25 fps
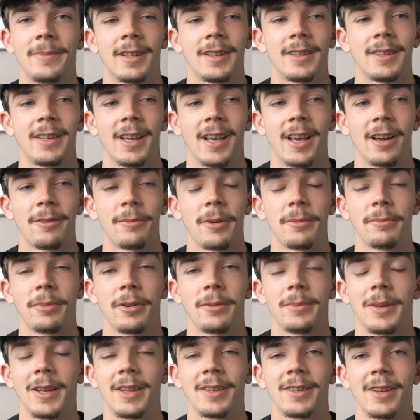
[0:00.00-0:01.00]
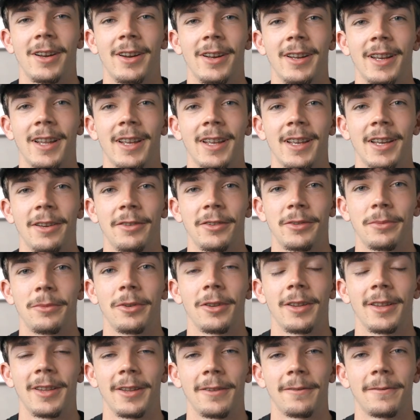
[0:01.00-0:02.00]
yeah, I remember it being tiny. It was
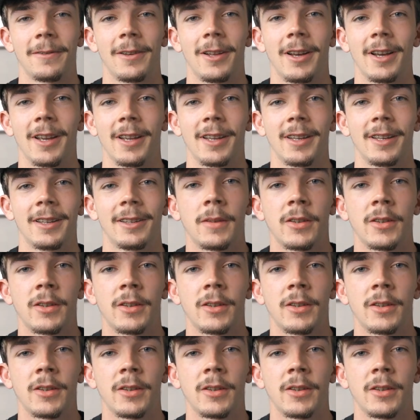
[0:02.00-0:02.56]
smaller than the fly.